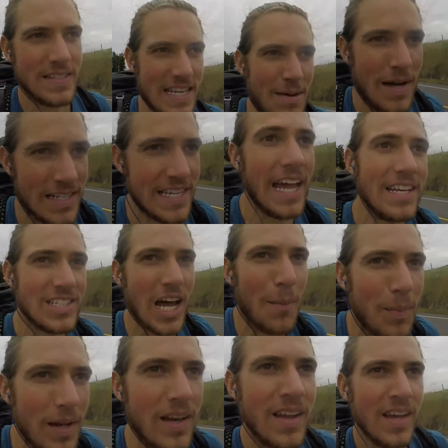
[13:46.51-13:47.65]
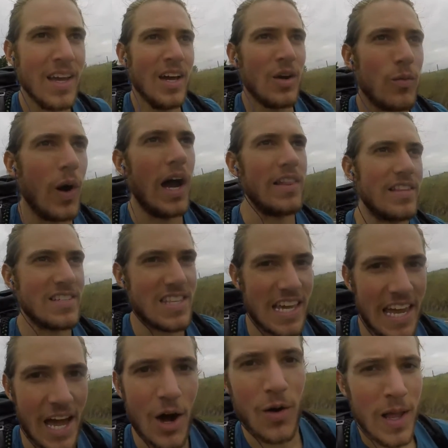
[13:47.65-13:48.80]
set my tent up and ride this
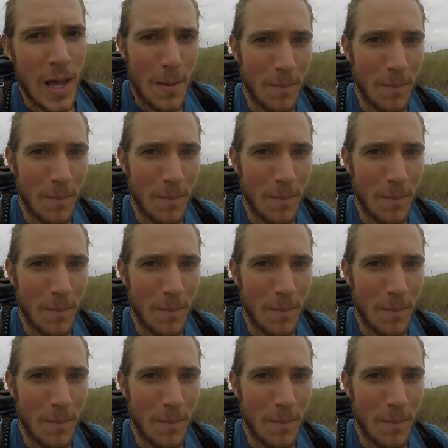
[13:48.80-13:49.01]
thing out.